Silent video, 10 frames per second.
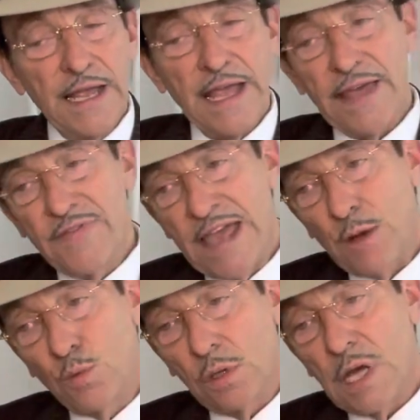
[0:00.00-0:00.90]
and that
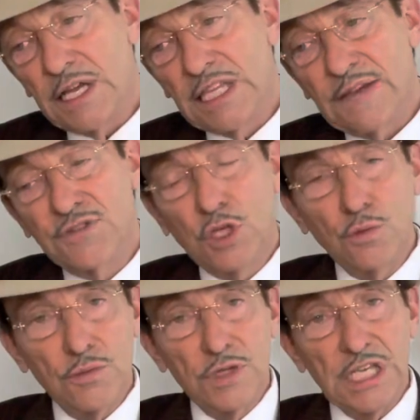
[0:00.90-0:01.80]
will give
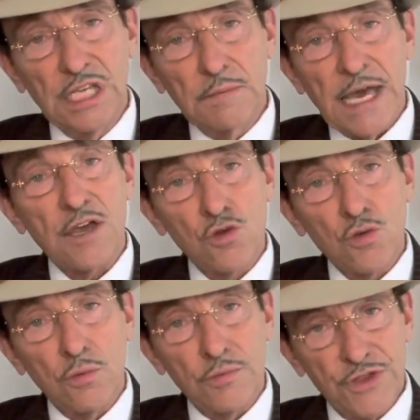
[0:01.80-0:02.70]
you the
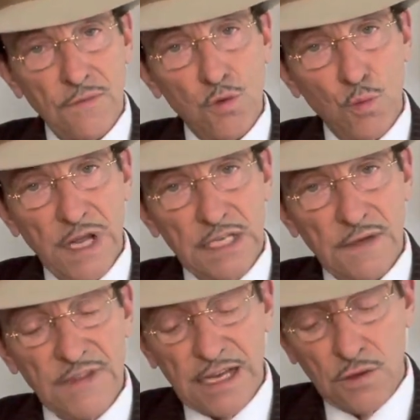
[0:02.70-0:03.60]
actual silver weight of
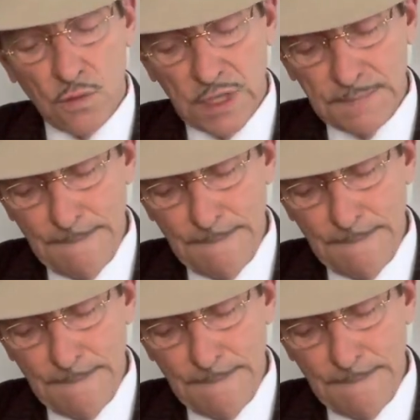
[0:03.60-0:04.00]
that coin.